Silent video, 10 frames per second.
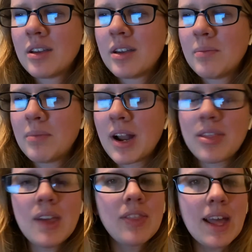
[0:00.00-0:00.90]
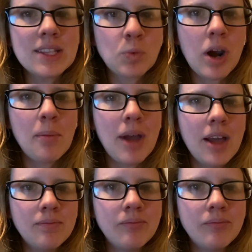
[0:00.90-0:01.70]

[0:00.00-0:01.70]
I think that's where I'm at.